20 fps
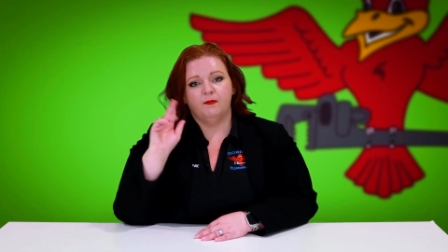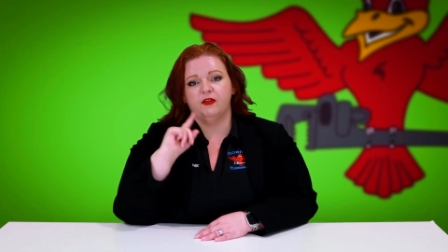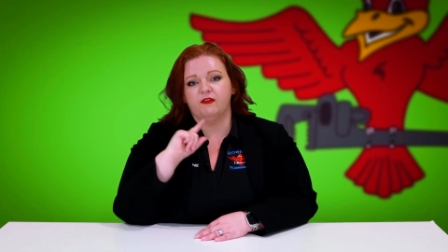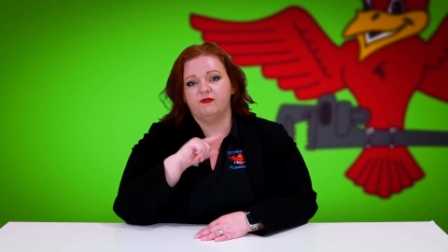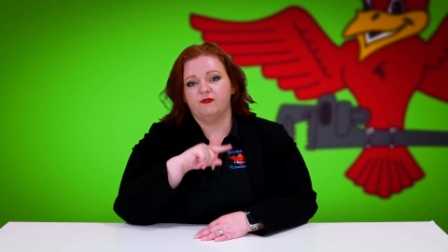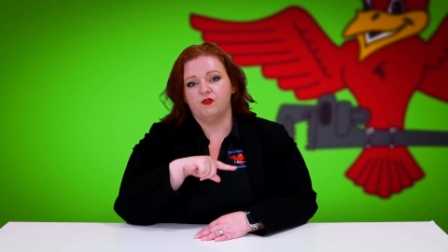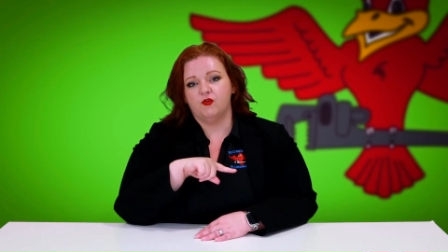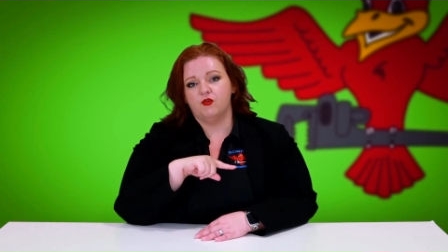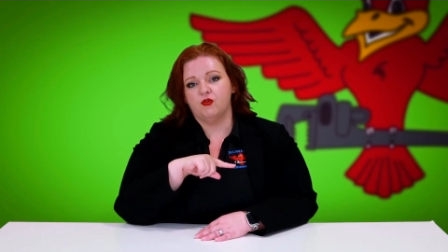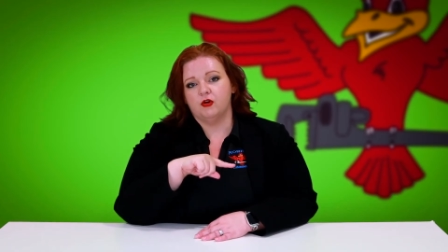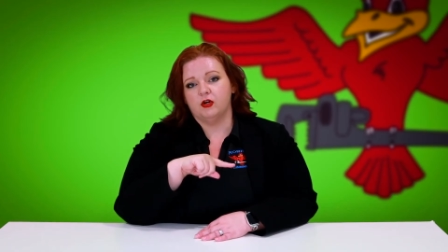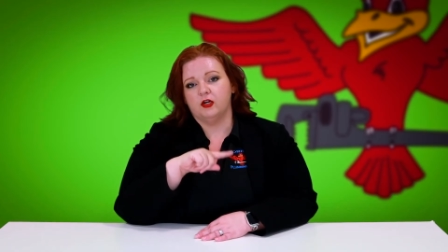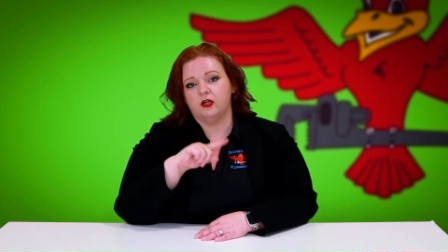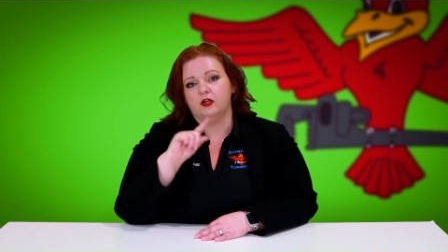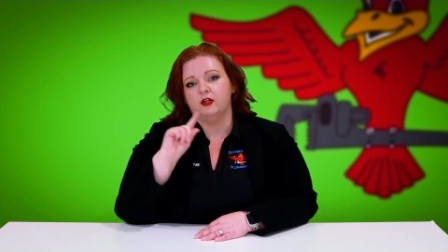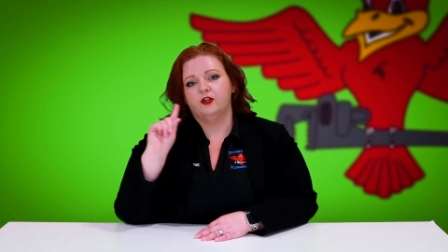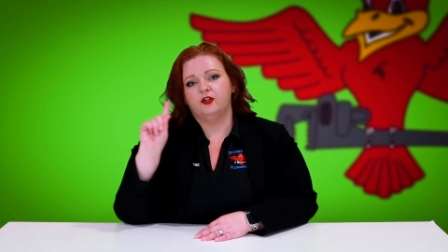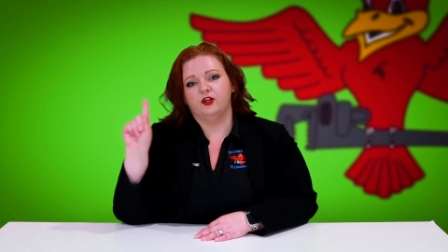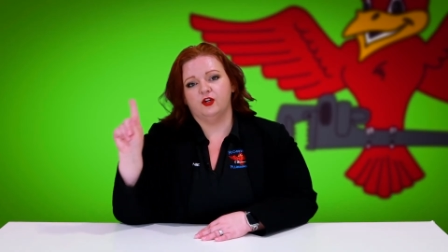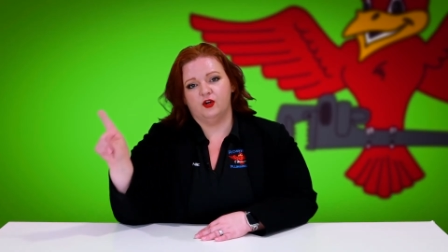
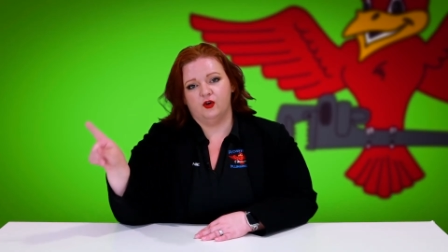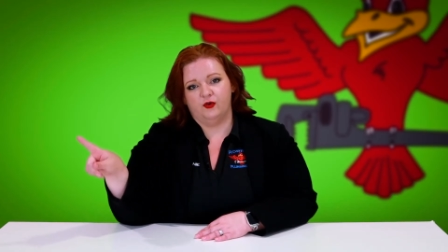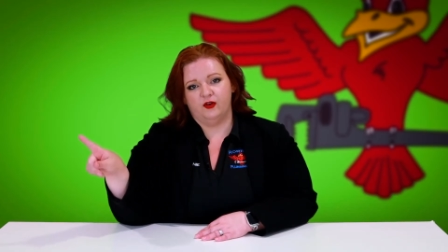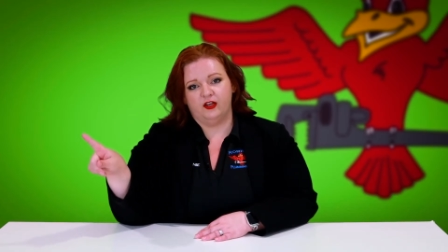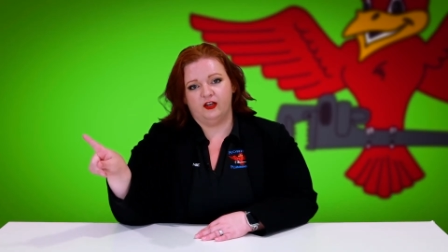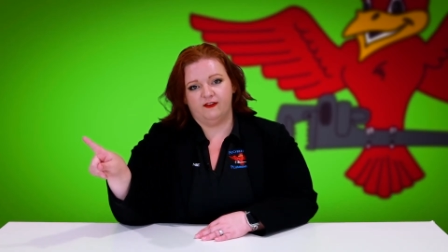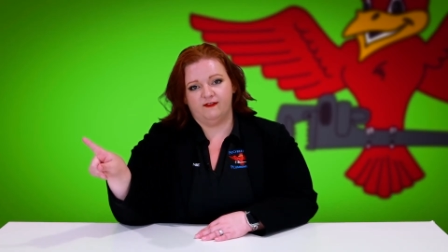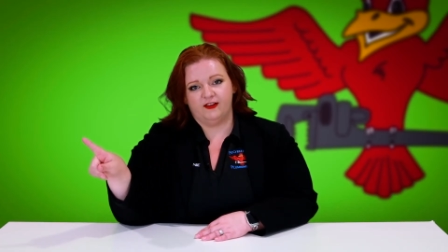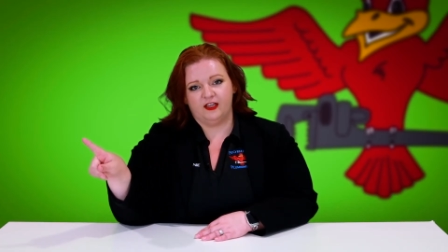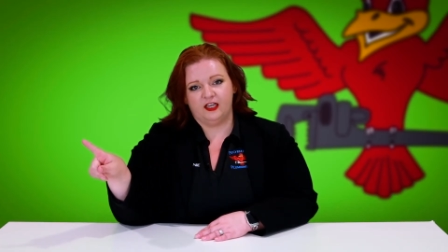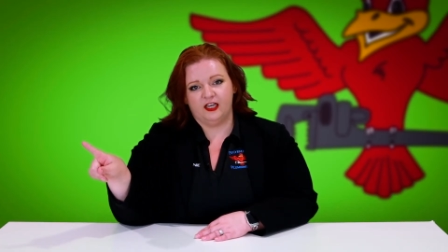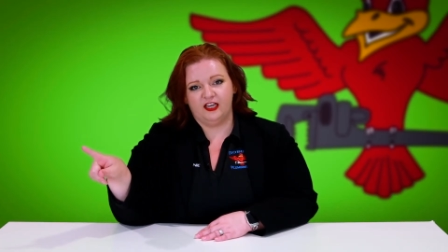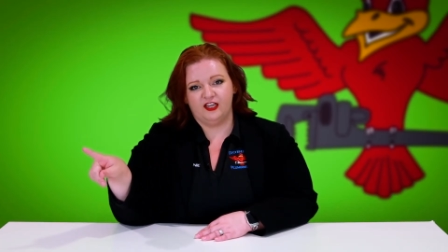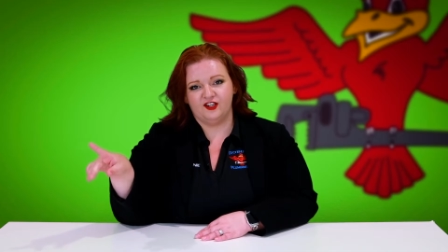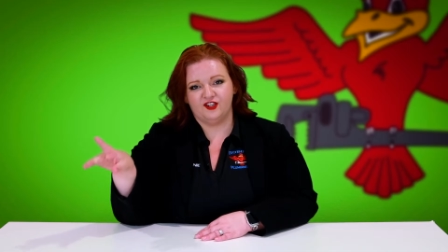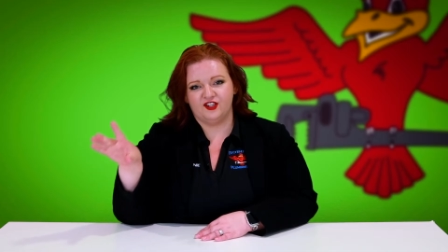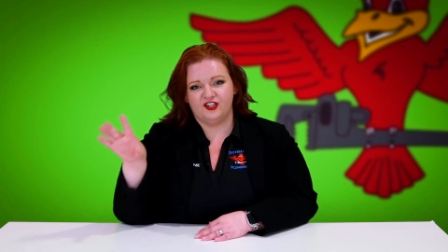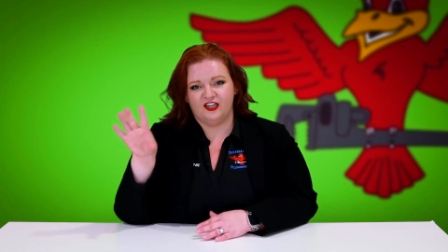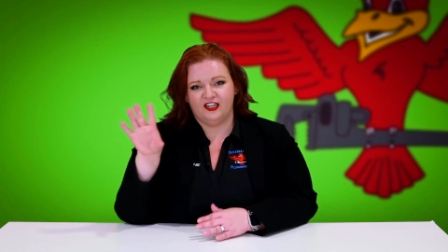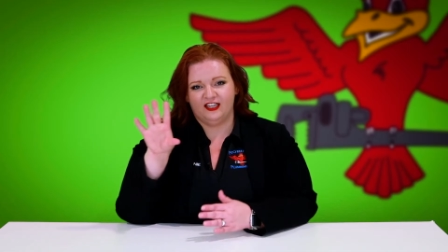before you're going on
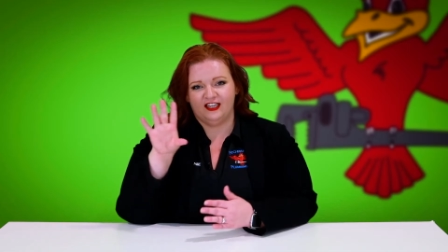vacation.